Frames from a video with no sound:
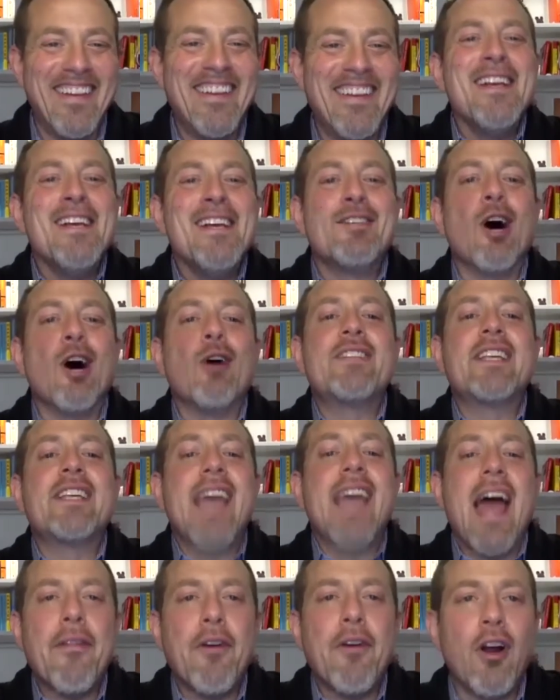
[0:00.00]
So
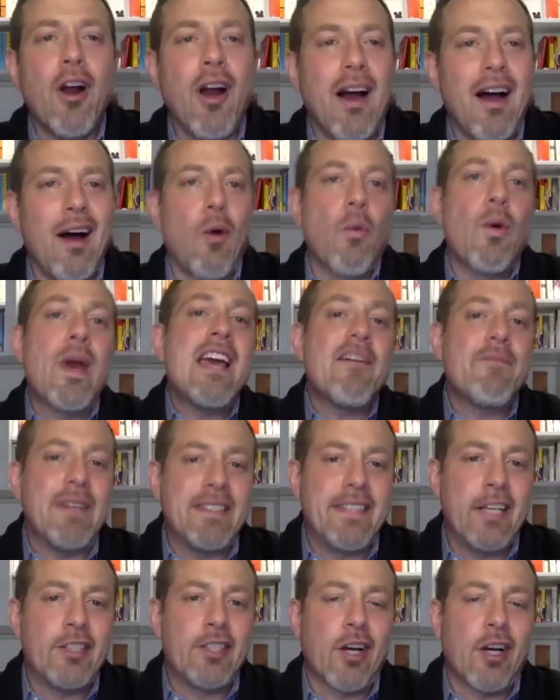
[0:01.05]
together, we have been
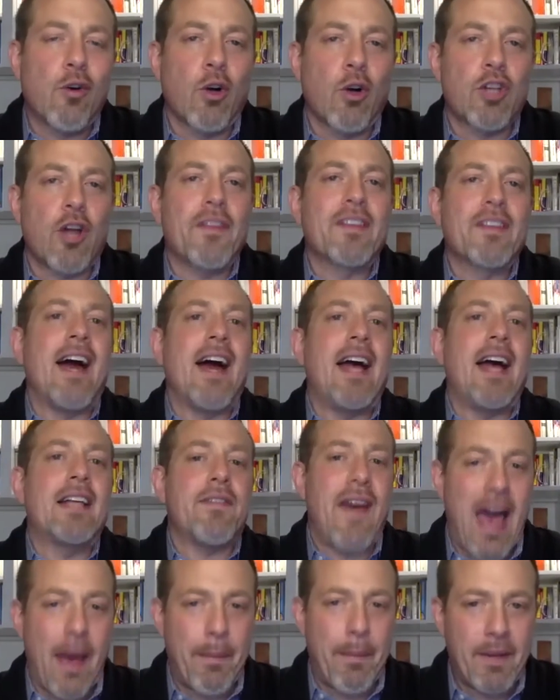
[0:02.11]
teaching a course called The Science of
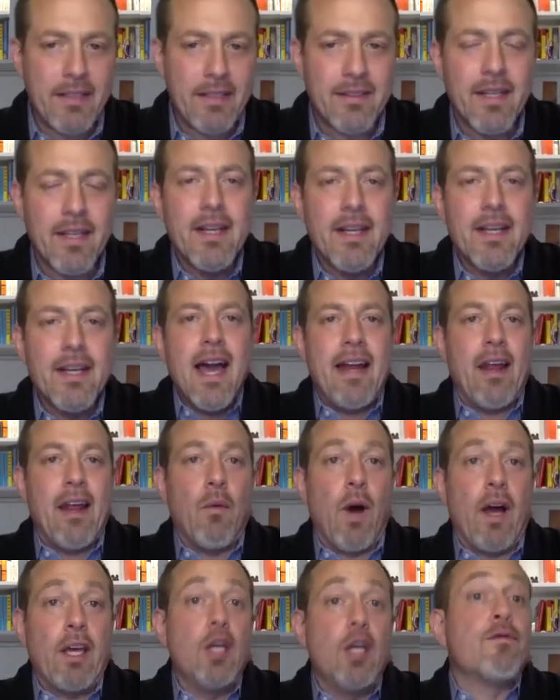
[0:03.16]
Happiness at
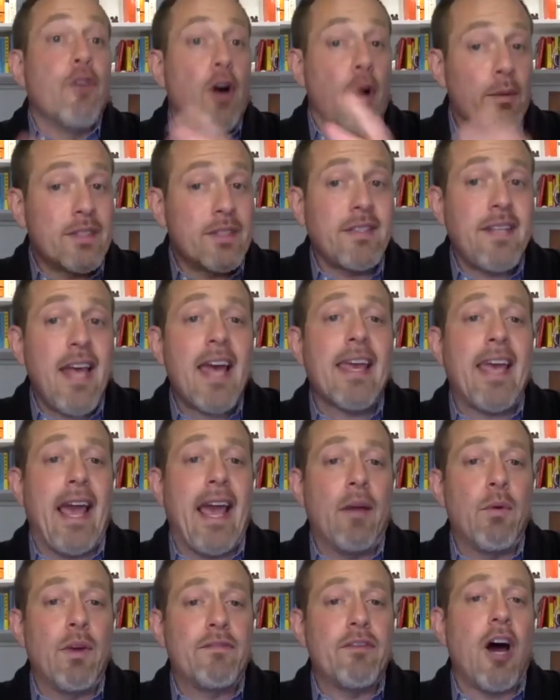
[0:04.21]
NYU for almost a decade.
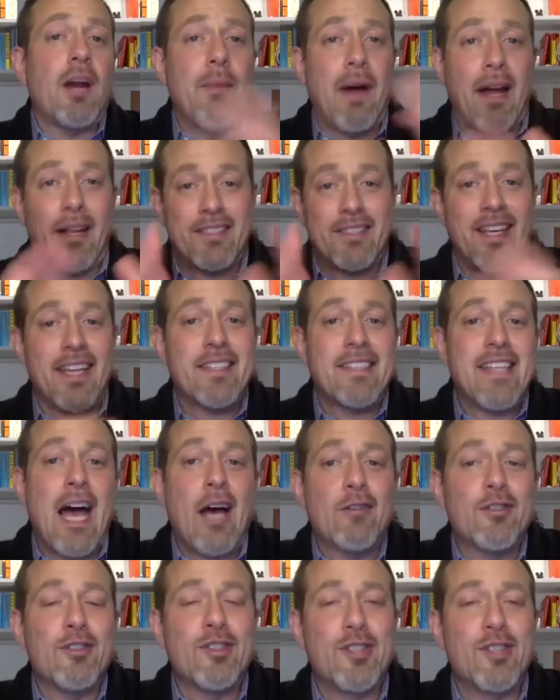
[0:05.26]
We taught about
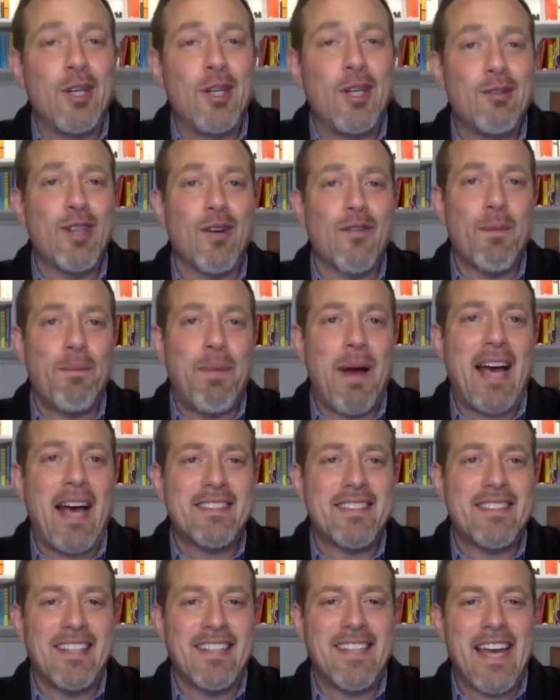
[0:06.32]
6,000 students over the past
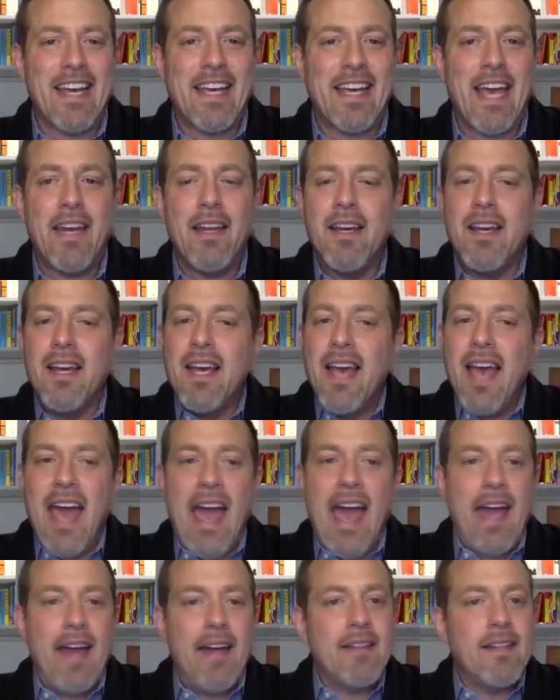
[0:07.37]
decade.
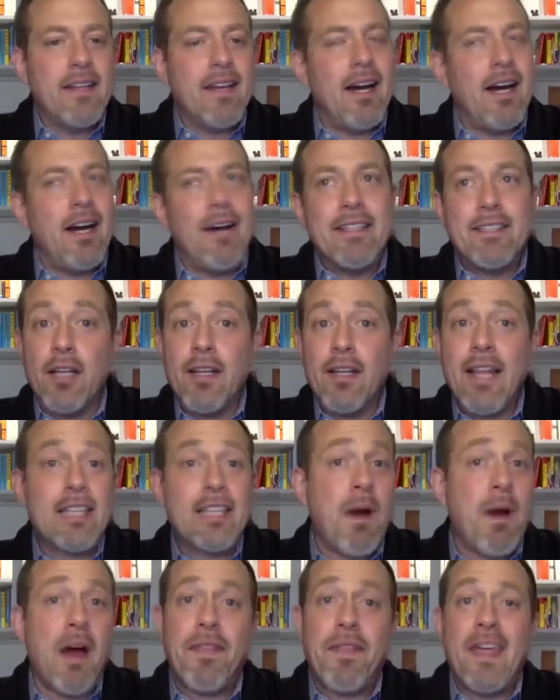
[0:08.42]
And until last
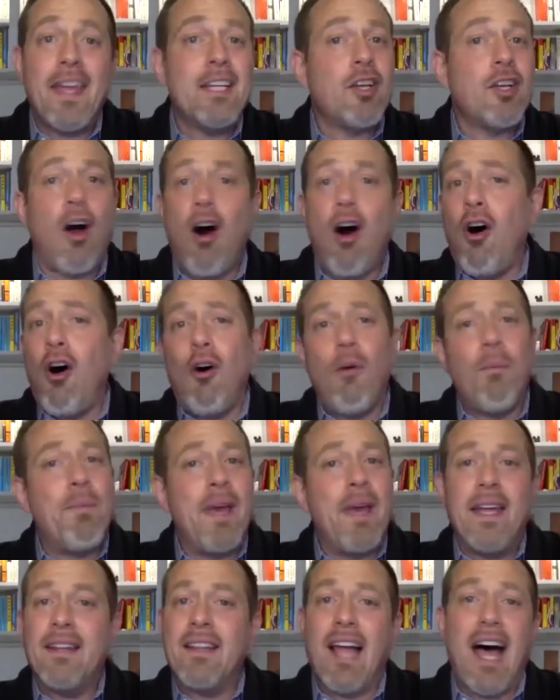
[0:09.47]
month, it has all
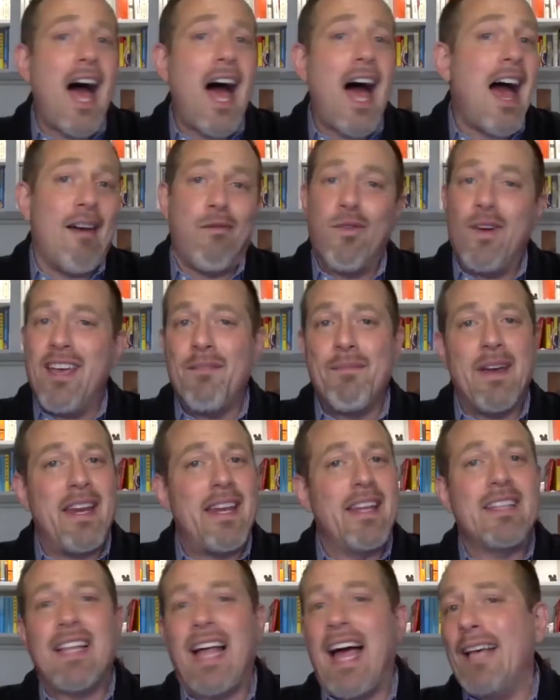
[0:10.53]
been live. We have been in
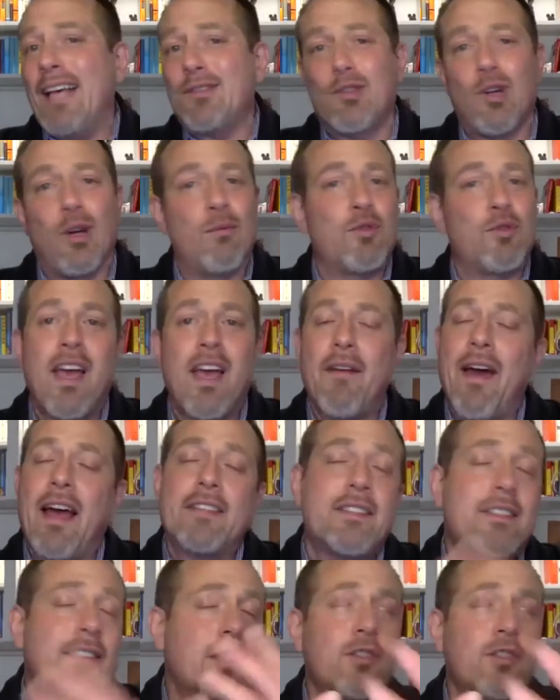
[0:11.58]
classrooms. We have had
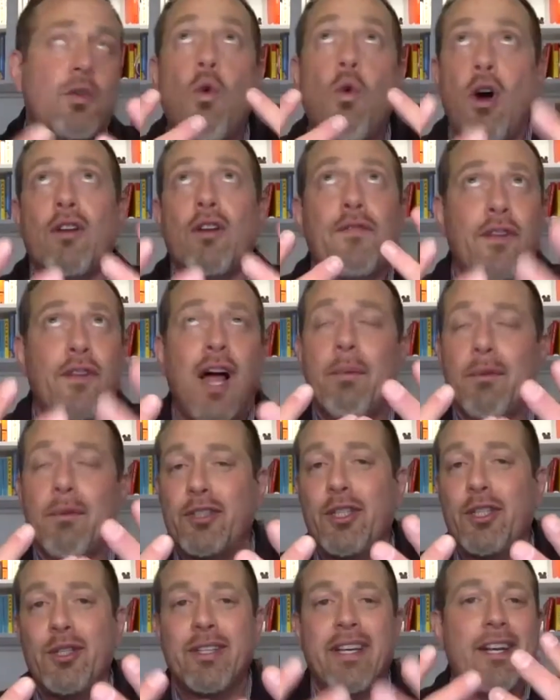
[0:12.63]
such a wonderful
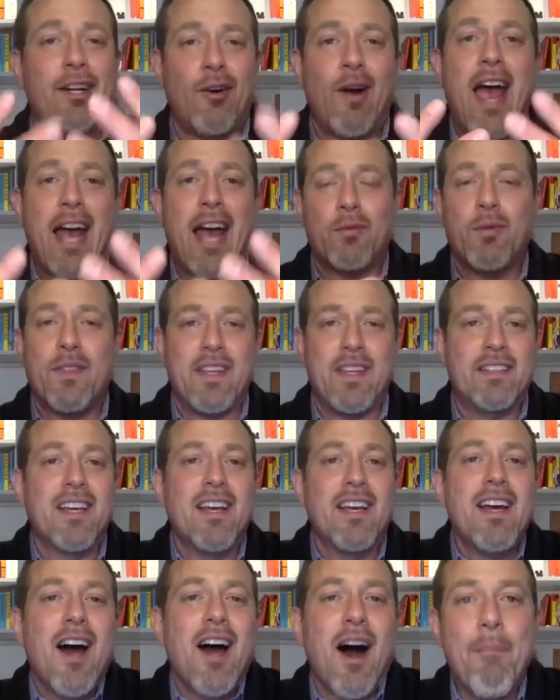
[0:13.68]
opportunity to interact with these
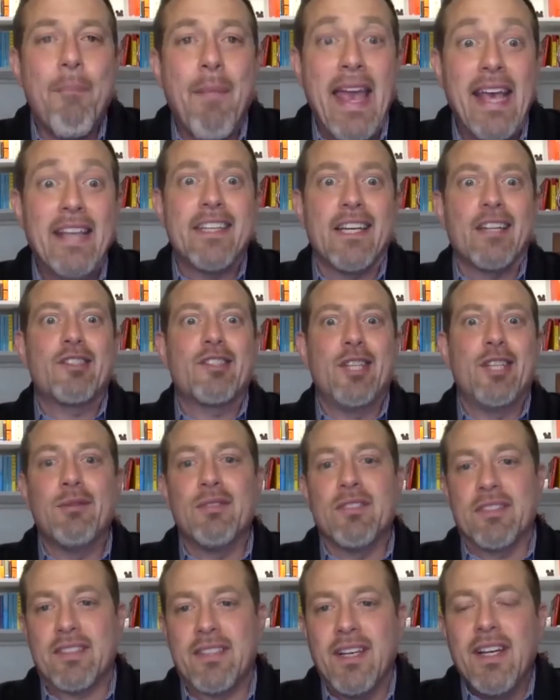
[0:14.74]
amazing
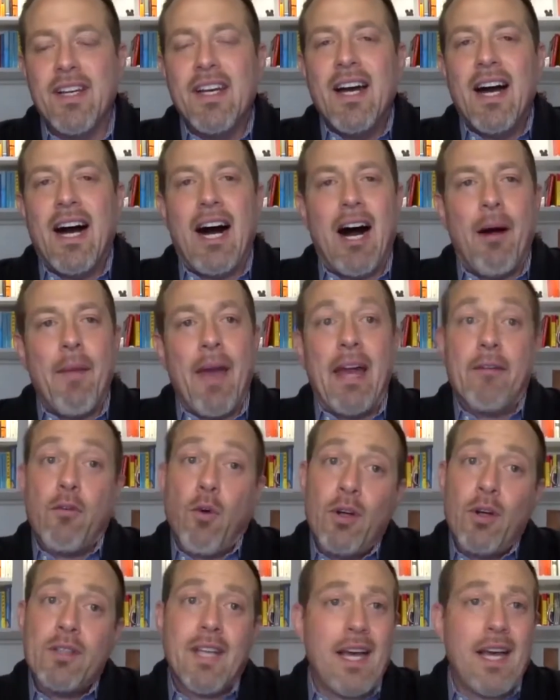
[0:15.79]
students. And of
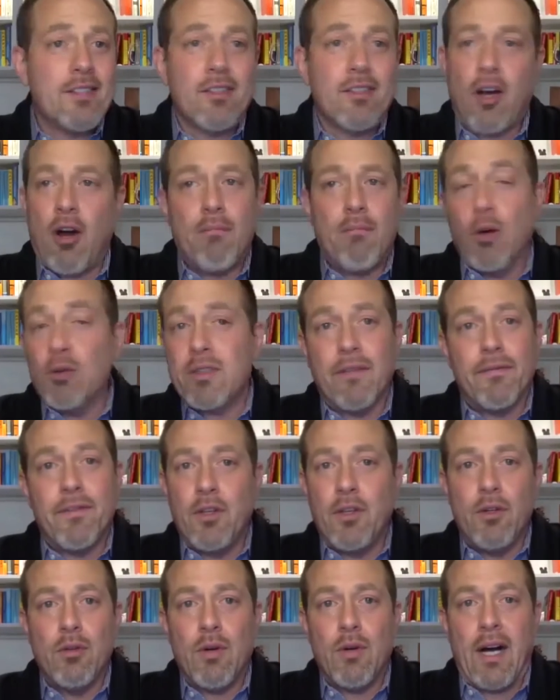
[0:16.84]
course, as most of
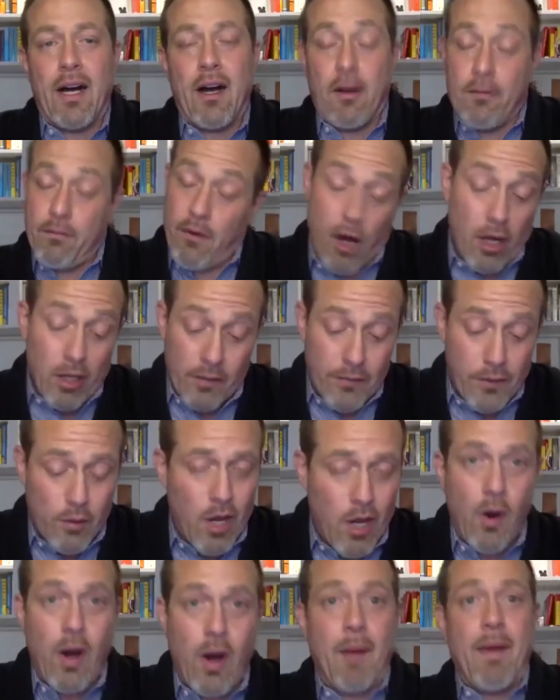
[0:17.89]
you, all of you know,
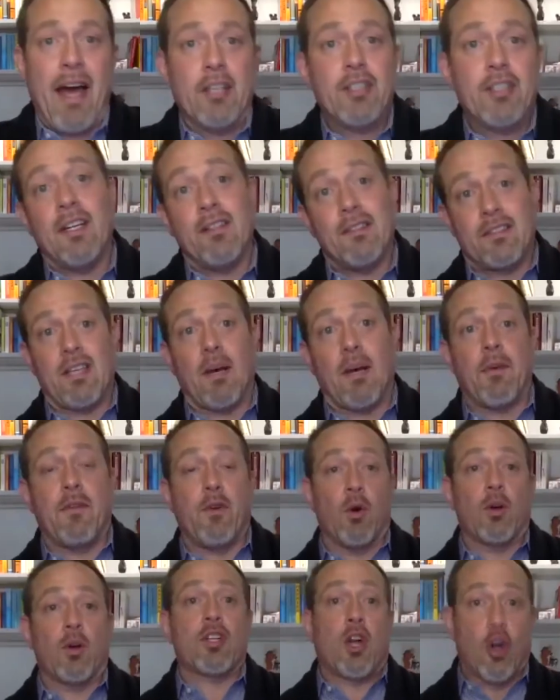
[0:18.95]
I imagine, and some of you
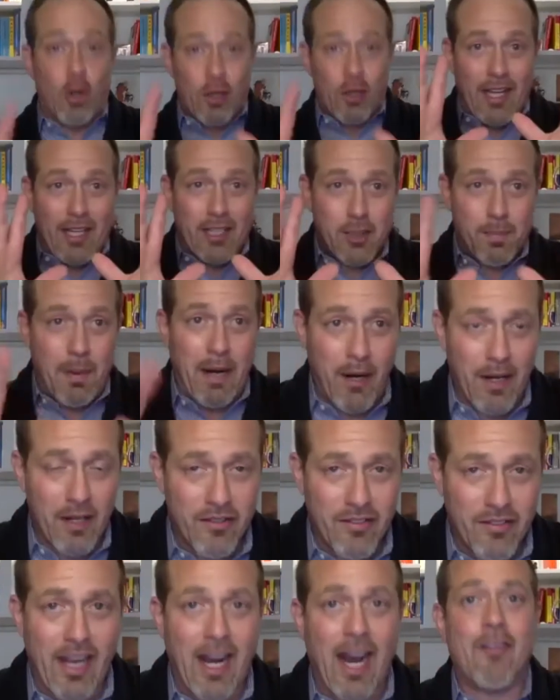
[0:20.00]
are currently
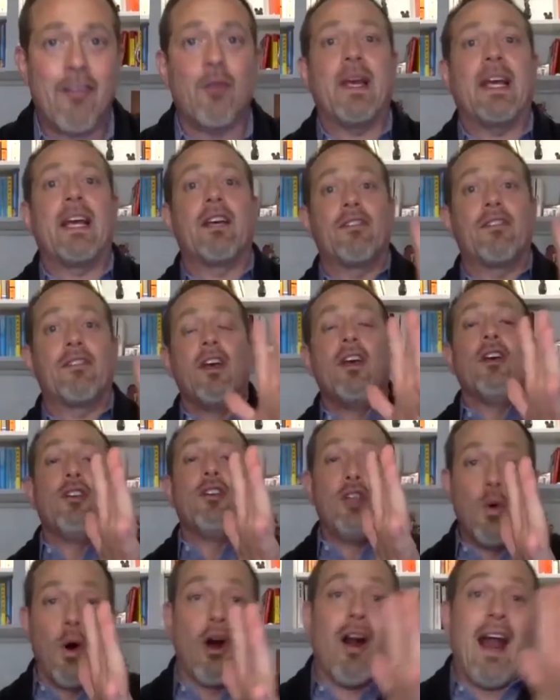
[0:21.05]
experiencing, either because you
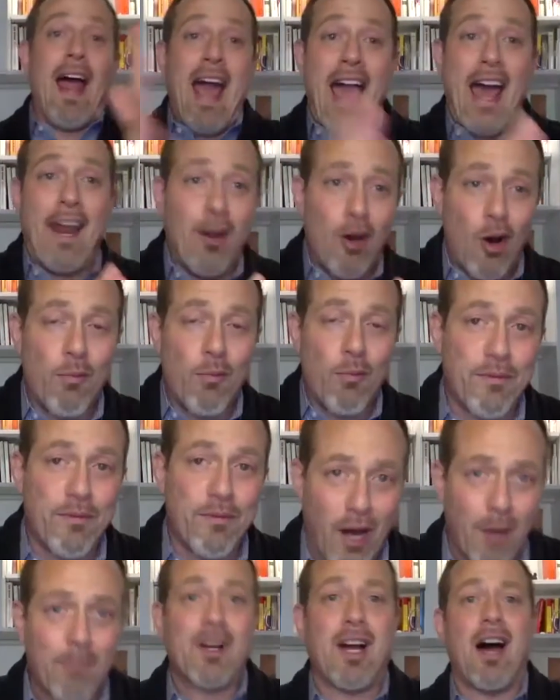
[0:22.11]
are at home
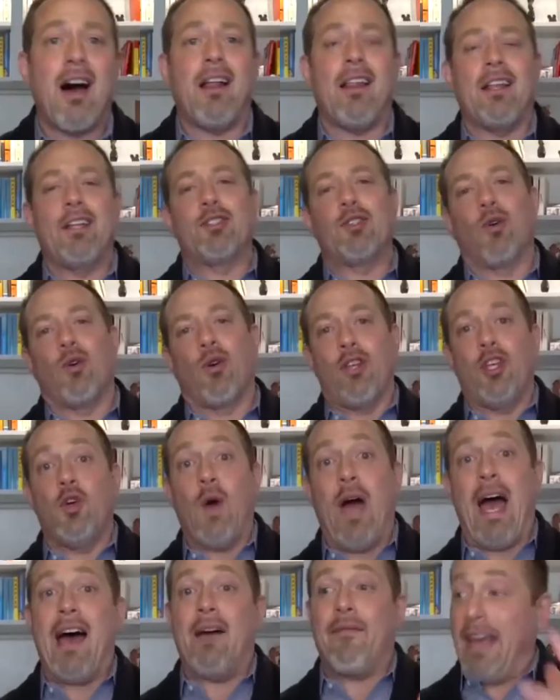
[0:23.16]
from college or you
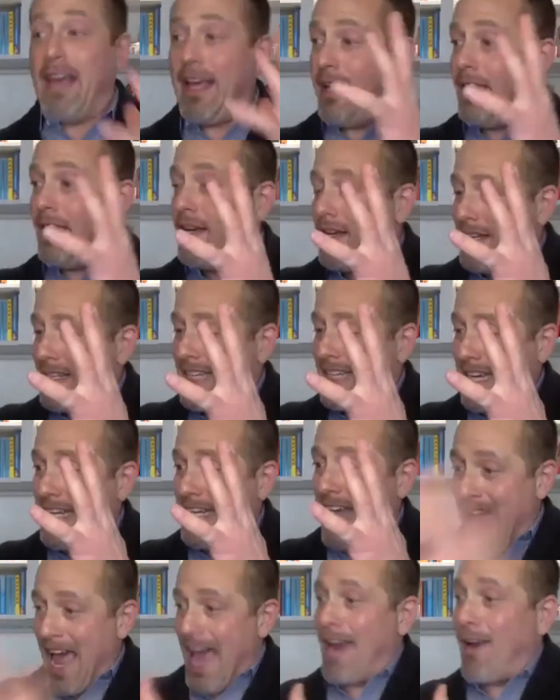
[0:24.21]
have a kid
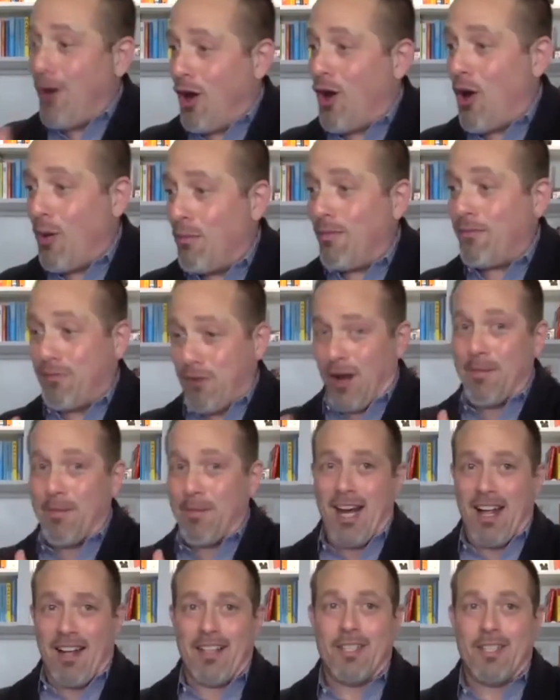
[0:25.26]
at home from
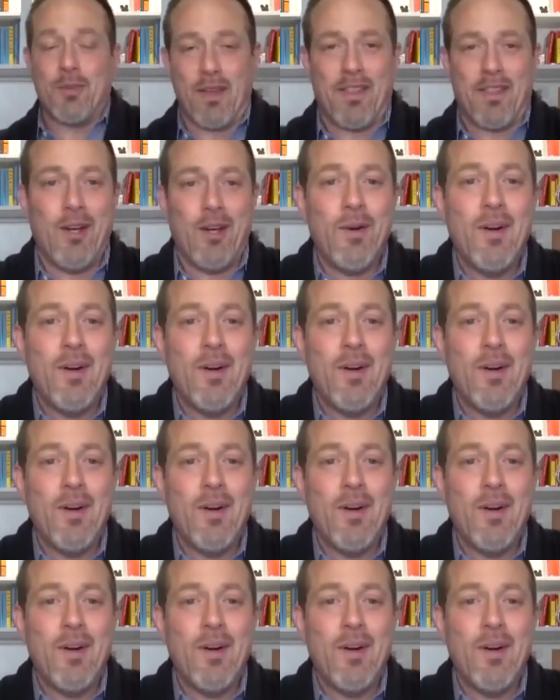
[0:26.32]
college with you,